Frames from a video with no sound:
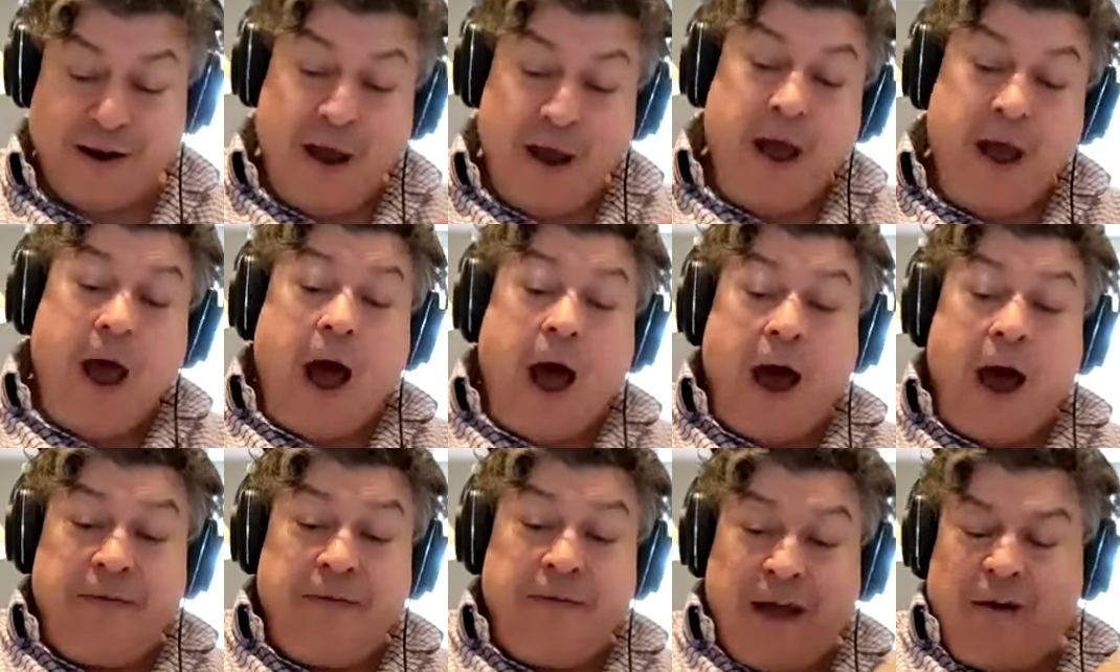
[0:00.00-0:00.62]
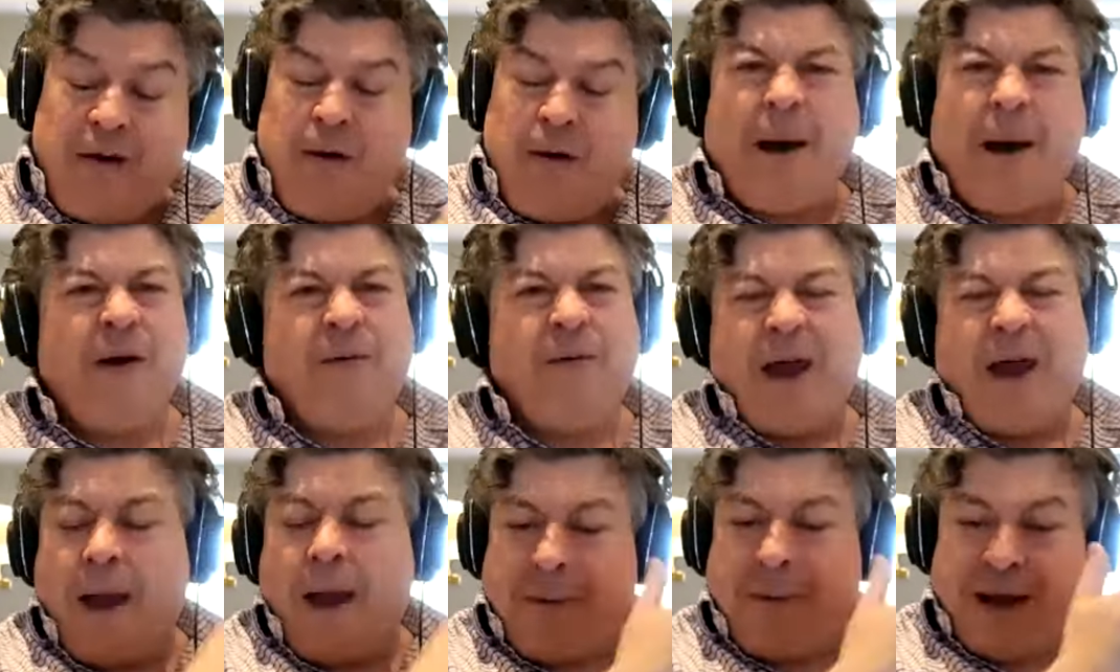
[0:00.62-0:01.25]
And they're about.
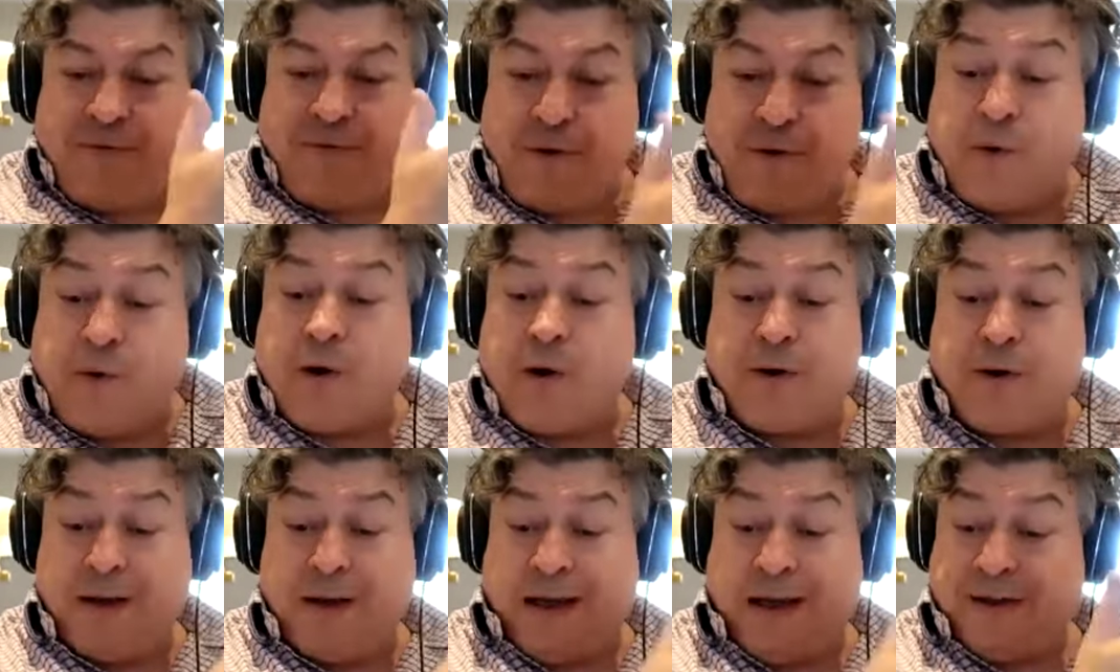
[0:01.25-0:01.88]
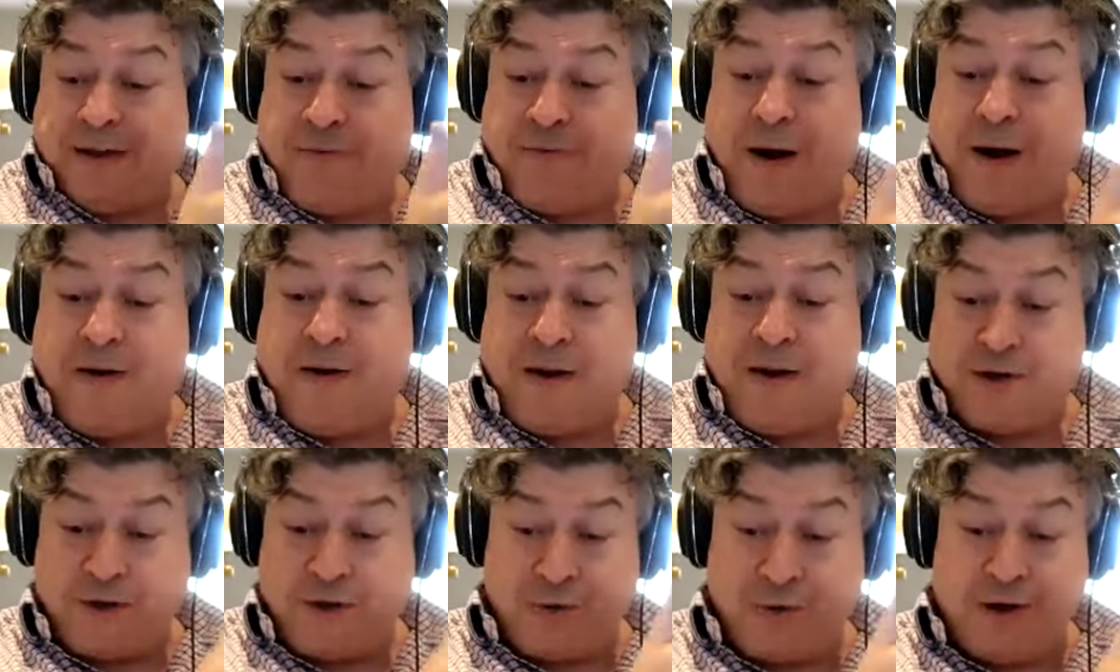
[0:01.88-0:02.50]
I mean, if you look at these
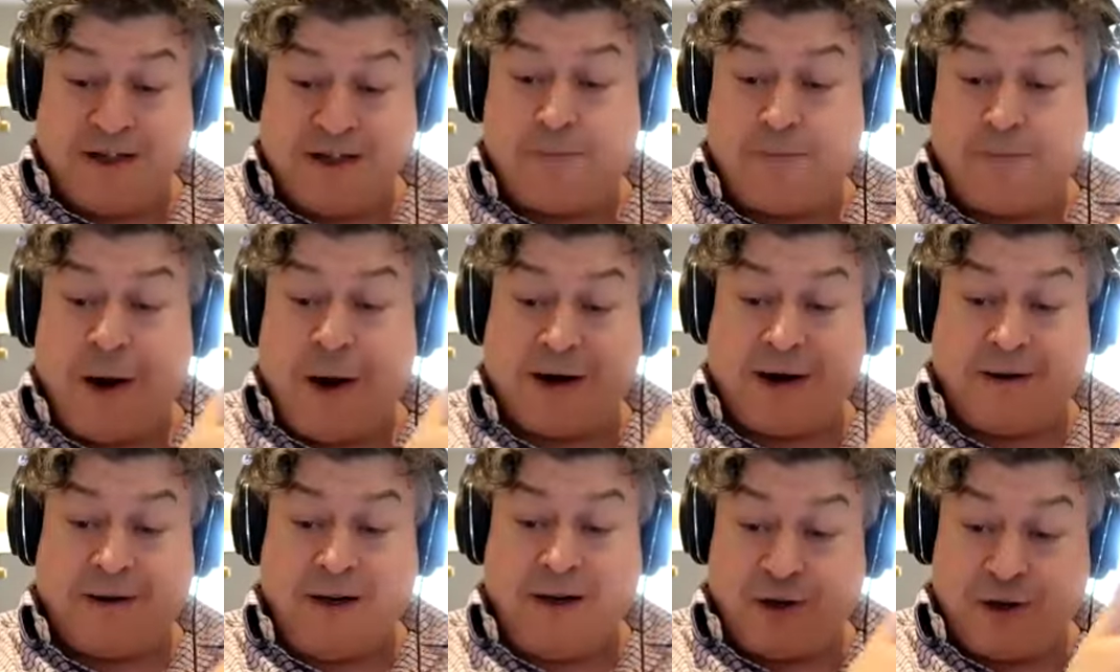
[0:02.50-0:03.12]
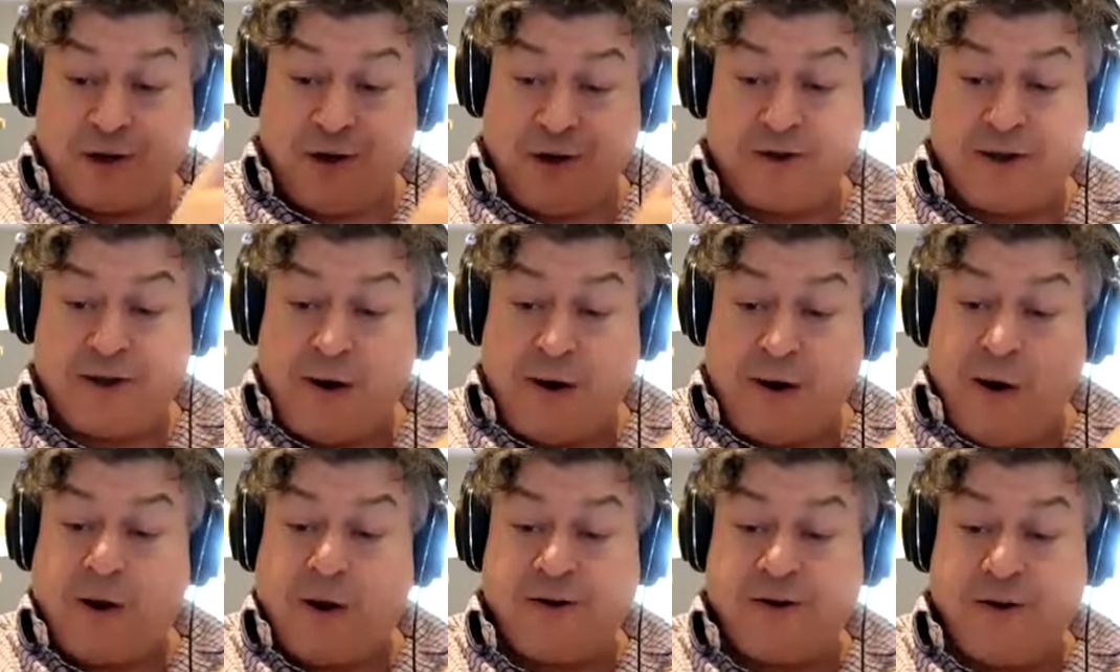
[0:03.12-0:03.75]
various TRIZ practitioners, there are
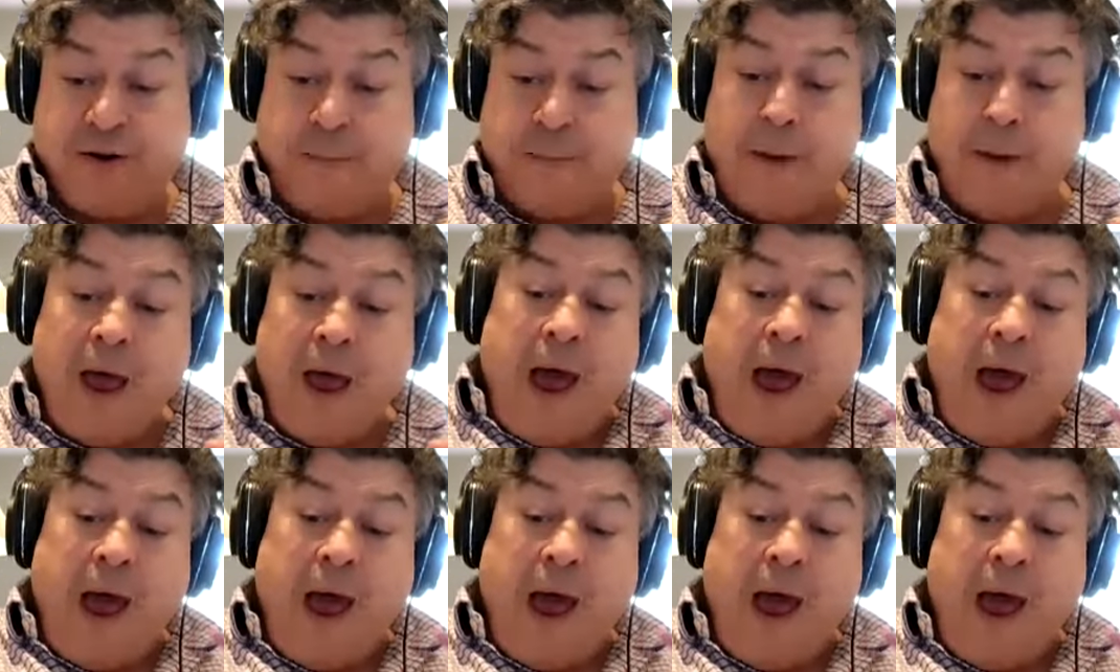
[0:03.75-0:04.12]
lots of them.